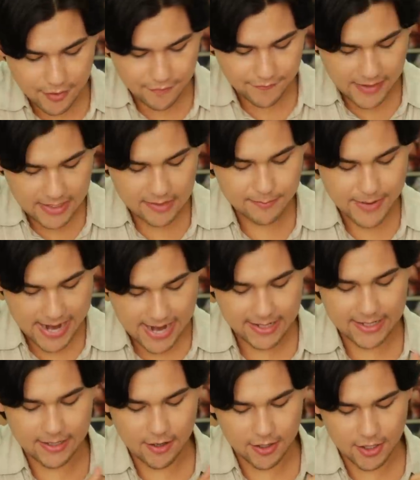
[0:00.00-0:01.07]
are fighting
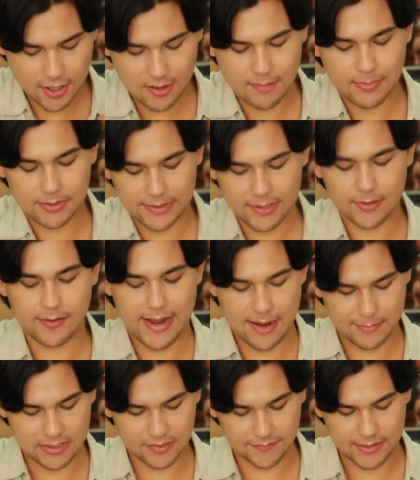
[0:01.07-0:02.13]
back in our current political
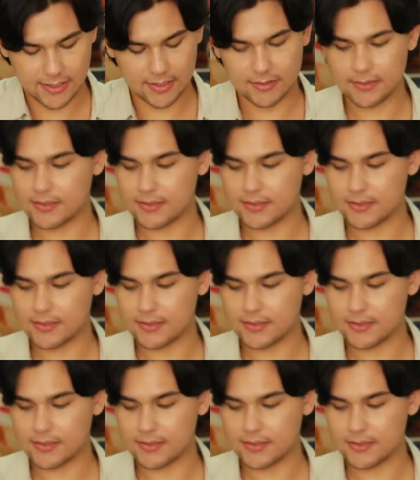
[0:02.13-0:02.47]
atmosphere.